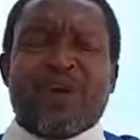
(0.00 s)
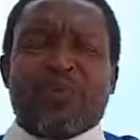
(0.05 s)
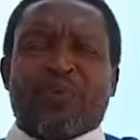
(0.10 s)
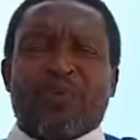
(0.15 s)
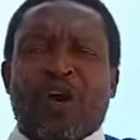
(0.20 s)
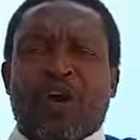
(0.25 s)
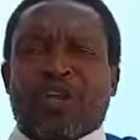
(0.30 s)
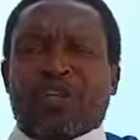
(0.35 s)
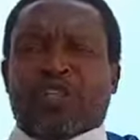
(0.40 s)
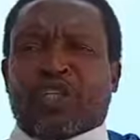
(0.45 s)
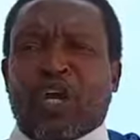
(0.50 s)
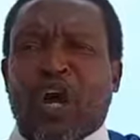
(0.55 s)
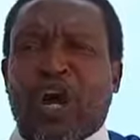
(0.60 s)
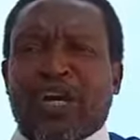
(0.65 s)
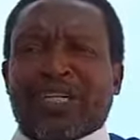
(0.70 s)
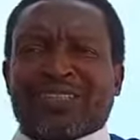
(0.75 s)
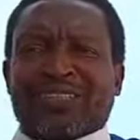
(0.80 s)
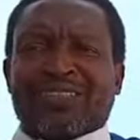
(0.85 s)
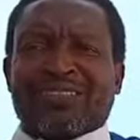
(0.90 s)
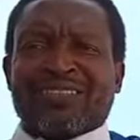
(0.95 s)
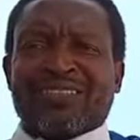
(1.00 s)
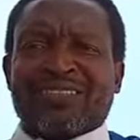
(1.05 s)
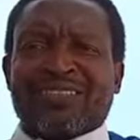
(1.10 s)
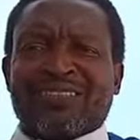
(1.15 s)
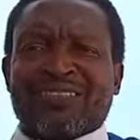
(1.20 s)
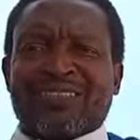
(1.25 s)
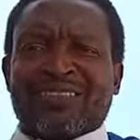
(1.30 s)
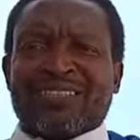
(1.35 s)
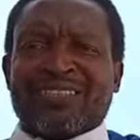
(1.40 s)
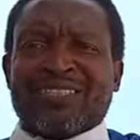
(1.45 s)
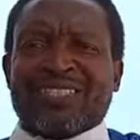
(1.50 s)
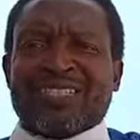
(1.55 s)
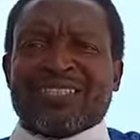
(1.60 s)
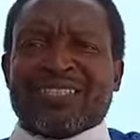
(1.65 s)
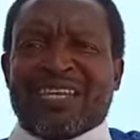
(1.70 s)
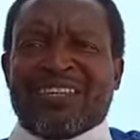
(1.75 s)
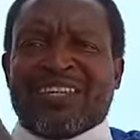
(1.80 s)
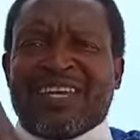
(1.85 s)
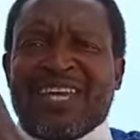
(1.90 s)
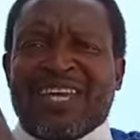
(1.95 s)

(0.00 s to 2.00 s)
We all thought that the